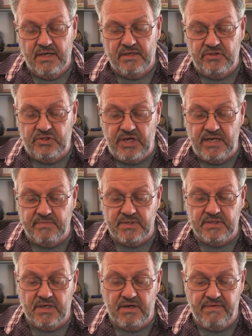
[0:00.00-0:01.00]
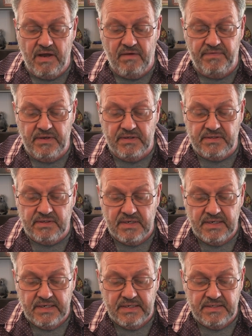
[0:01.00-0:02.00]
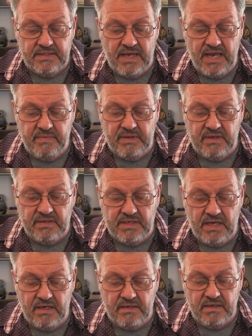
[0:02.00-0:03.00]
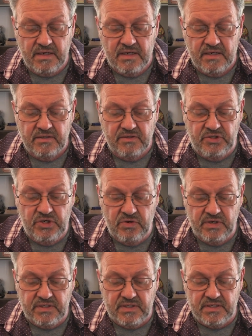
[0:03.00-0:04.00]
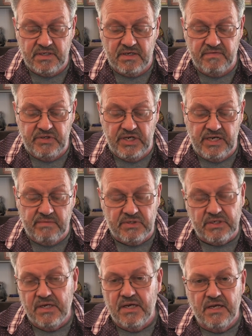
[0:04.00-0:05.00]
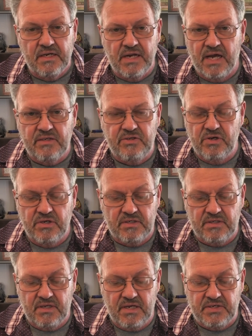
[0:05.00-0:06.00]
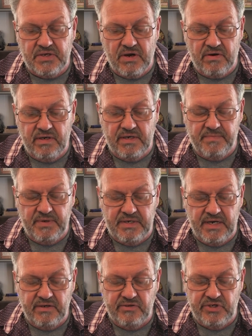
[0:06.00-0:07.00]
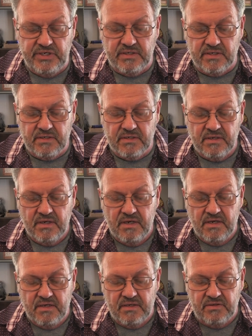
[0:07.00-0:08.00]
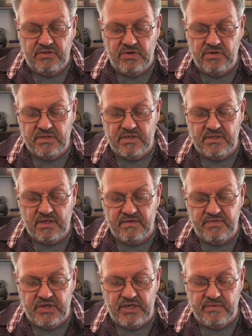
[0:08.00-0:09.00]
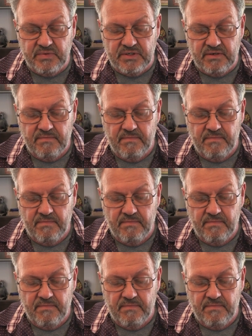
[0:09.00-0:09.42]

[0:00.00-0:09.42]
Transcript: James the son of Alphaeus, Simon the Zealot, Judas the son of James," not Judas Iscariot that betrayed Jesus, Judas the son of James.